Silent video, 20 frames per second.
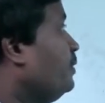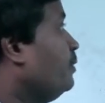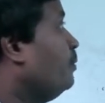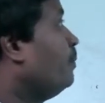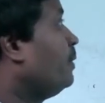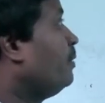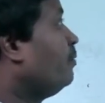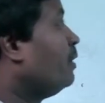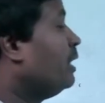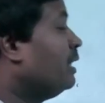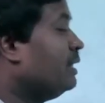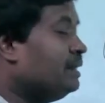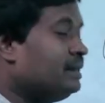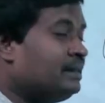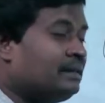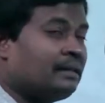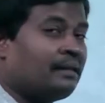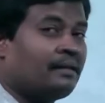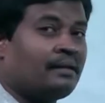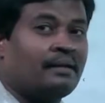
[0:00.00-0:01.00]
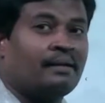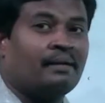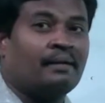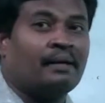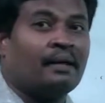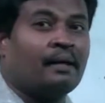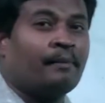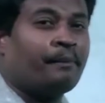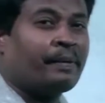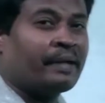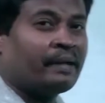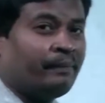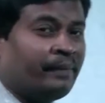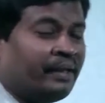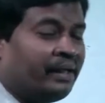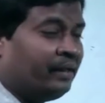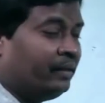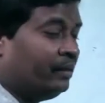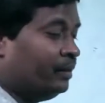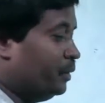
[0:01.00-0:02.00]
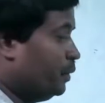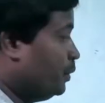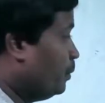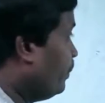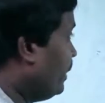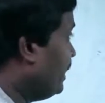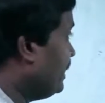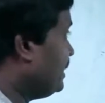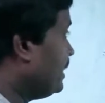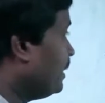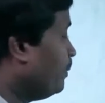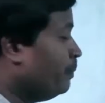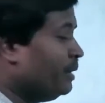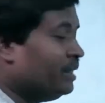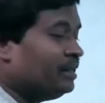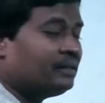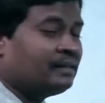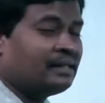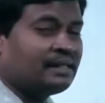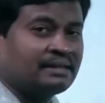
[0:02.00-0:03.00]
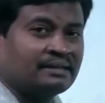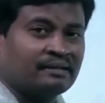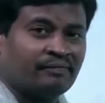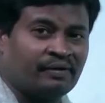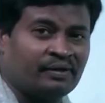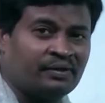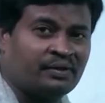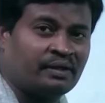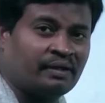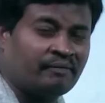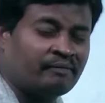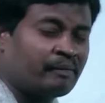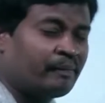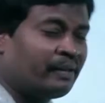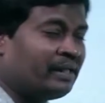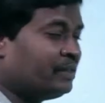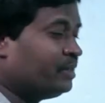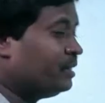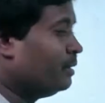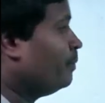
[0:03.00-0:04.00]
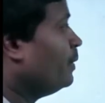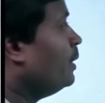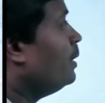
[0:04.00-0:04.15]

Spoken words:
what is the permanent tissue? Meristem means this is the function of the meristem.